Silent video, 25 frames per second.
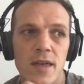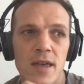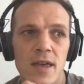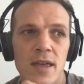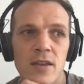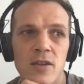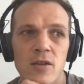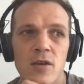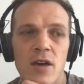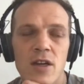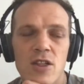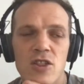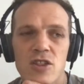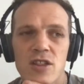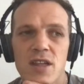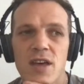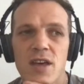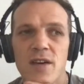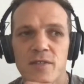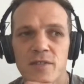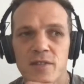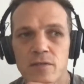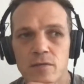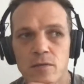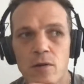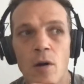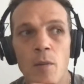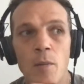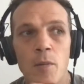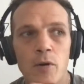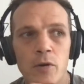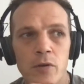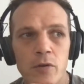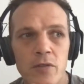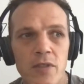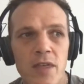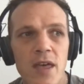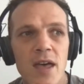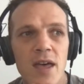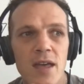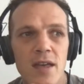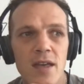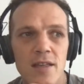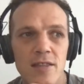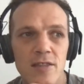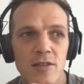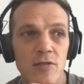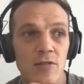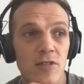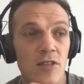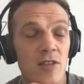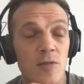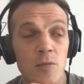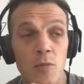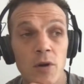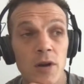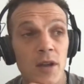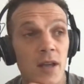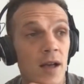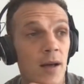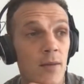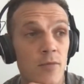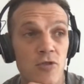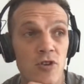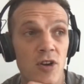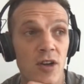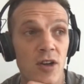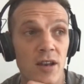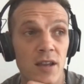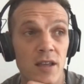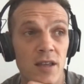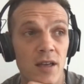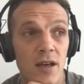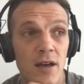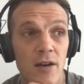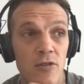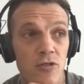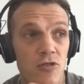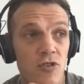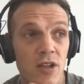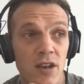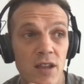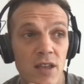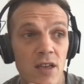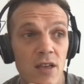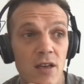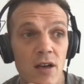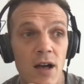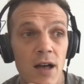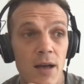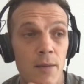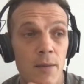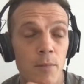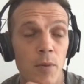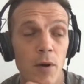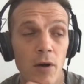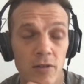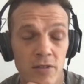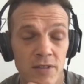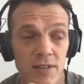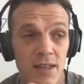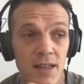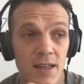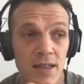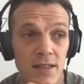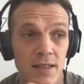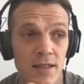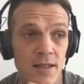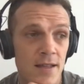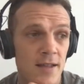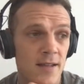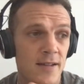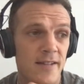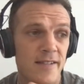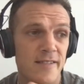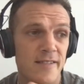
and you actually have to role model that. So this morning I'm training, I was training a guy in boxing,